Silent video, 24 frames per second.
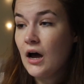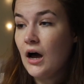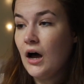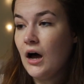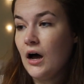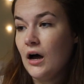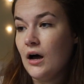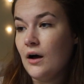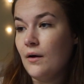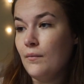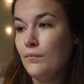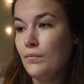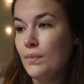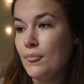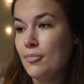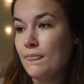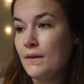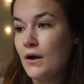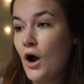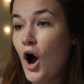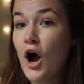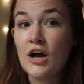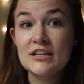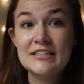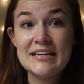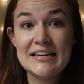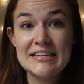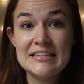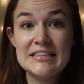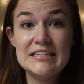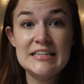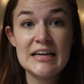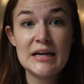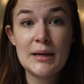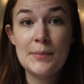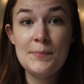
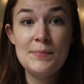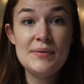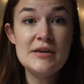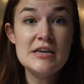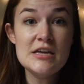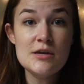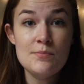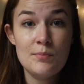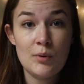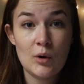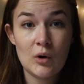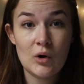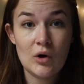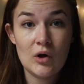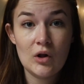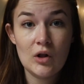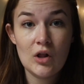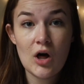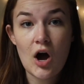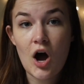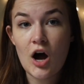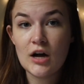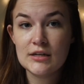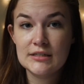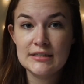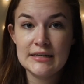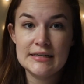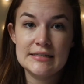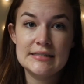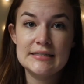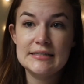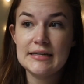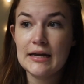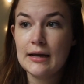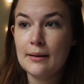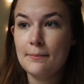Autistic people,
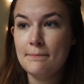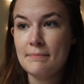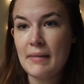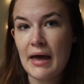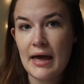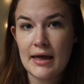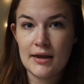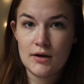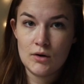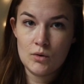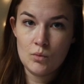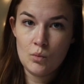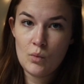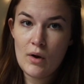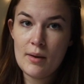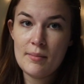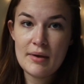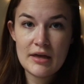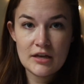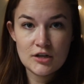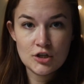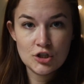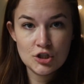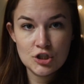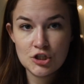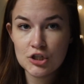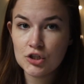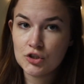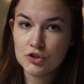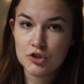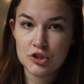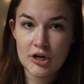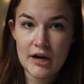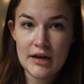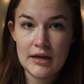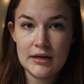autistic men, women,
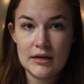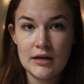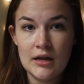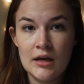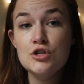children.